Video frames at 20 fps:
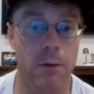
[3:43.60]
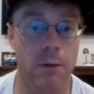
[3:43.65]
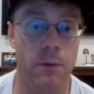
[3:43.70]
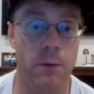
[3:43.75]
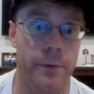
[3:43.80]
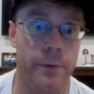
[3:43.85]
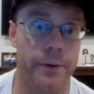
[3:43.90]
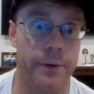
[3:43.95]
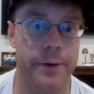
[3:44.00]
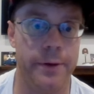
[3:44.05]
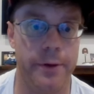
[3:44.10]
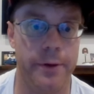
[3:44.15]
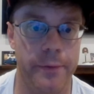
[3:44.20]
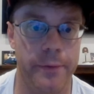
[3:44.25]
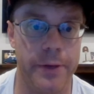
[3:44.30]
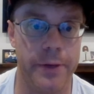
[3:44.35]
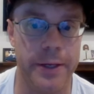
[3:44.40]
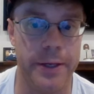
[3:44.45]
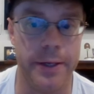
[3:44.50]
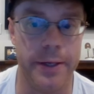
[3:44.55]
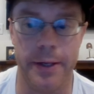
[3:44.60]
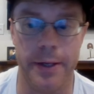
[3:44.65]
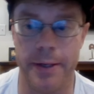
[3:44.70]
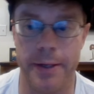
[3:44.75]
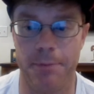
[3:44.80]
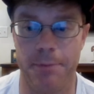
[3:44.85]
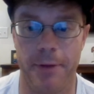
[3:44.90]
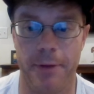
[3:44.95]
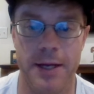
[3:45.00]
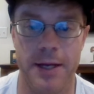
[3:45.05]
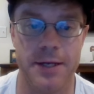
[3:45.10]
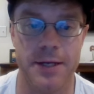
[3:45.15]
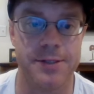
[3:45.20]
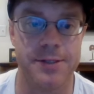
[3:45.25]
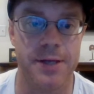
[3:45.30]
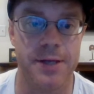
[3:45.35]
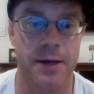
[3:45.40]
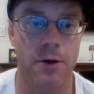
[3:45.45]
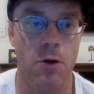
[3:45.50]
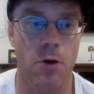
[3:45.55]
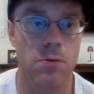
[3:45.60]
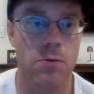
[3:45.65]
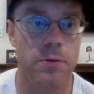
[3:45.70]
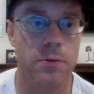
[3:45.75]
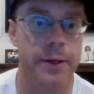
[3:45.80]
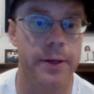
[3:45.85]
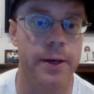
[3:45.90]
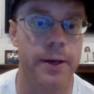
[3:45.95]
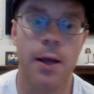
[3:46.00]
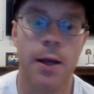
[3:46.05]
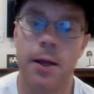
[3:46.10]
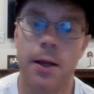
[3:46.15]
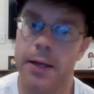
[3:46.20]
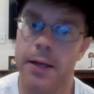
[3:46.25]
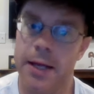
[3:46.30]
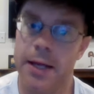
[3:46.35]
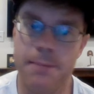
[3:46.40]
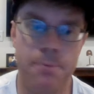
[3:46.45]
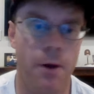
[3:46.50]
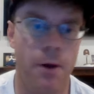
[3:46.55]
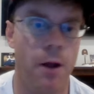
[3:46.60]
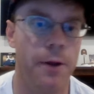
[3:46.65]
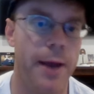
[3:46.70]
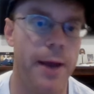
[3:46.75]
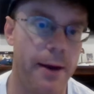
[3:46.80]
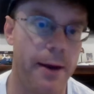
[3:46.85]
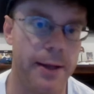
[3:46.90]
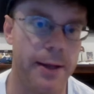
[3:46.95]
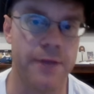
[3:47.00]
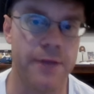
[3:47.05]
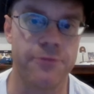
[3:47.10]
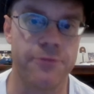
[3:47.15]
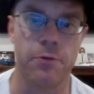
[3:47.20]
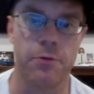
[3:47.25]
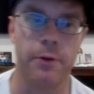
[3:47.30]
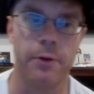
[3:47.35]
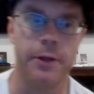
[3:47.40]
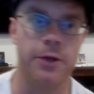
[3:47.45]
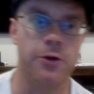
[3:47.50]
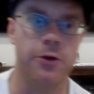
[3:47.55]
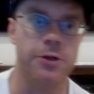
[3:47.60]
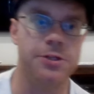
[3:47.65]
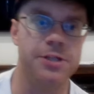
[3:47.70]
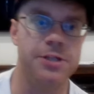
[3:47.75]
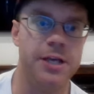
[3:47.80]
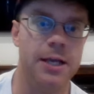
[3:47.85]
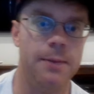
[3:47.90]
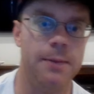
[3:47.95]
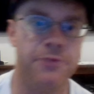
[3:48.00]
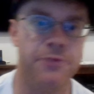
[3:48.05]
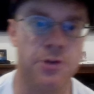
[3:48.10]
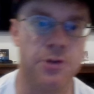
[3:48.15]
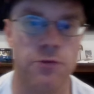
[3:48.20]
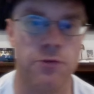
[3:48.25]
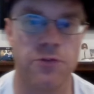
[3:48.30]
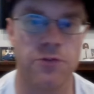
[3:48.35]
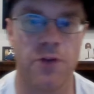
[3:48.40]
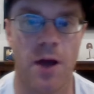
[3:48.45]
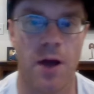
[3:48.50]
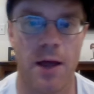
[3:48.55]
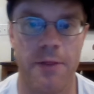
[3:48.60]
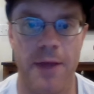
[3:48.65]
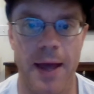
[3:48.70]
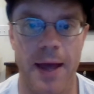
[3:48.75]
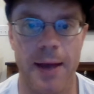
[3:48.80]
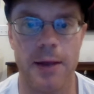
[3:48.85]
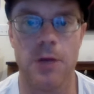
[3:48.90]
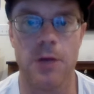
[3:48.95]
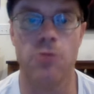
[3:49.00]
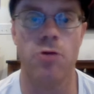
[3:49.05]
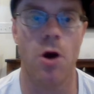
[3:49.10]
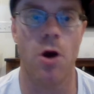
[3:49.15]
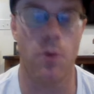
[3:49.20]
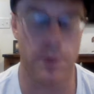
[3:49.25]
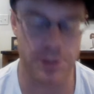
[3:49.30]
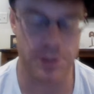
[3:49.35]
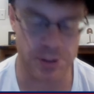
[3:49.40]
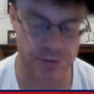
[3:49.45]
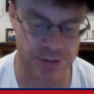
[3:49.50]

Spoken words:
oh, you know, he played at Oakland. He balled out against really good teams. You saw that. You know what